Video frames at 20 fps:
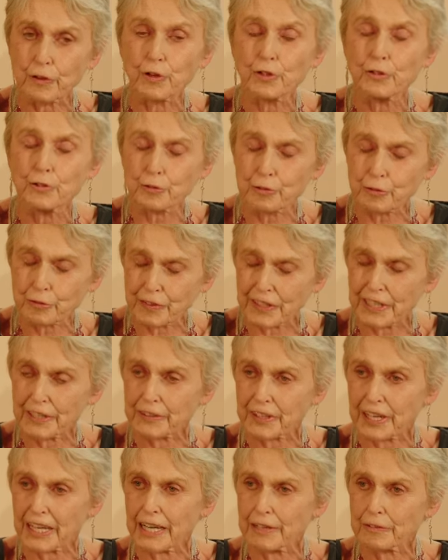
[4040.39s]
whose faith
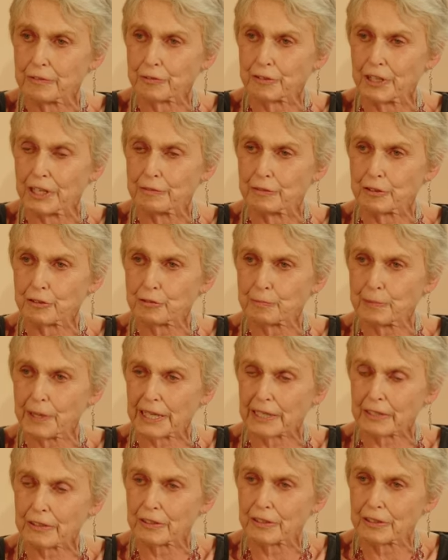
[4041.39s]
I have great
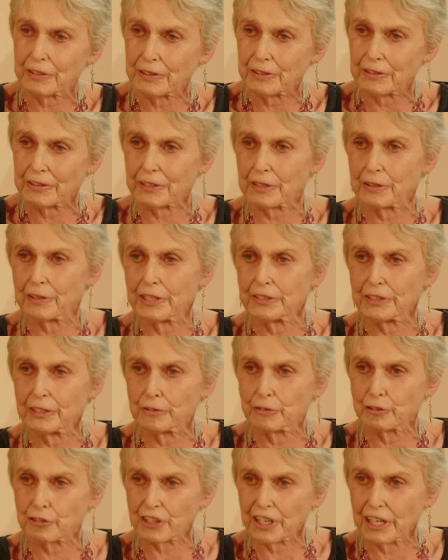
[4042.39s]
respect, though I
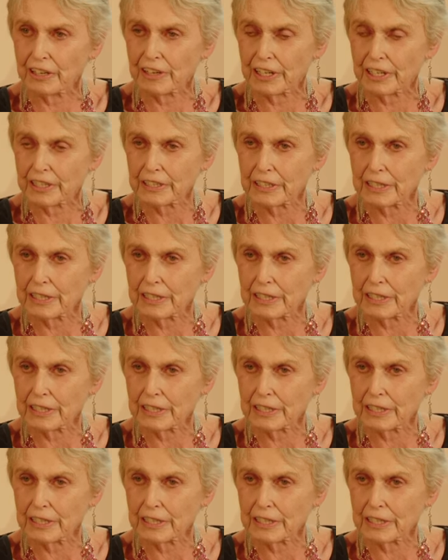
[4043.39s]
don't share it.